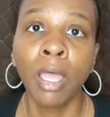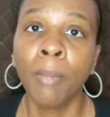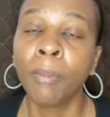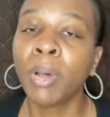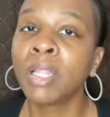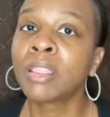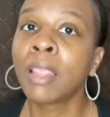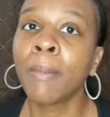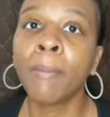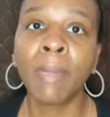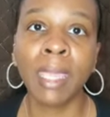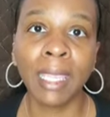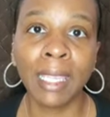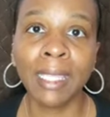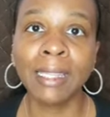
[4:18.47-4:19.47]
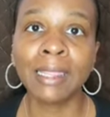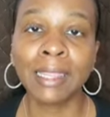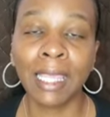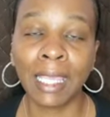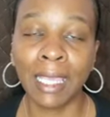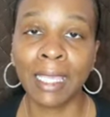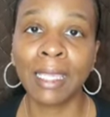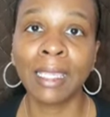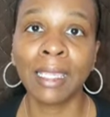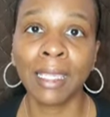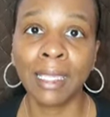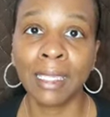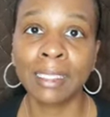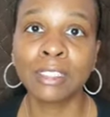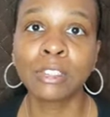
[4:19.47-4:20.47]
But the main thing
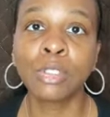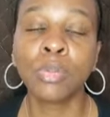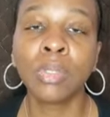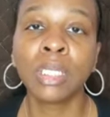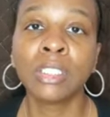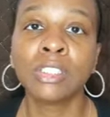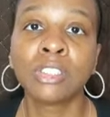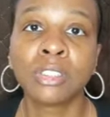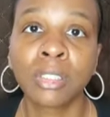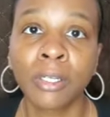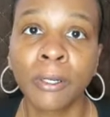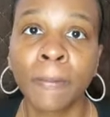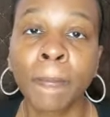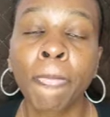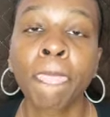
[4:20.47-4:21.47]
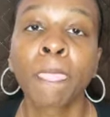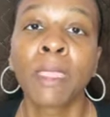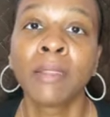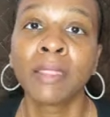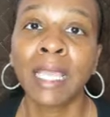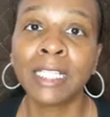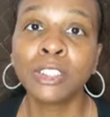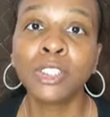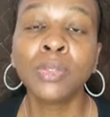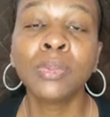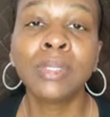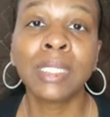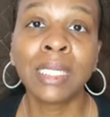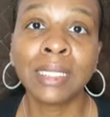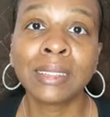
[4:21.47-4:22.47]
is to ensure that you
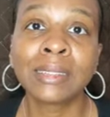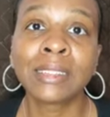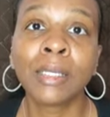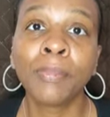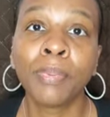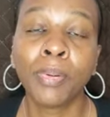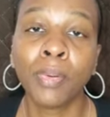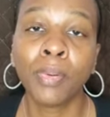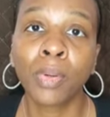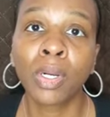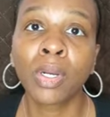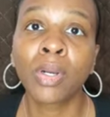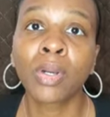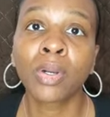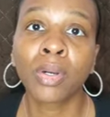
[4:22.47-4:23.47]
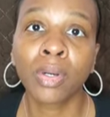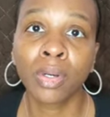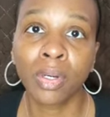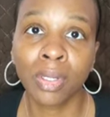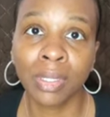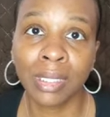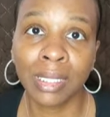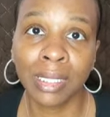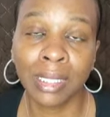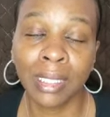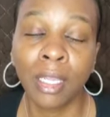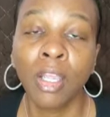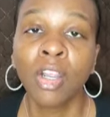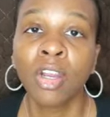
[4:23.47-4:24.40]
get support early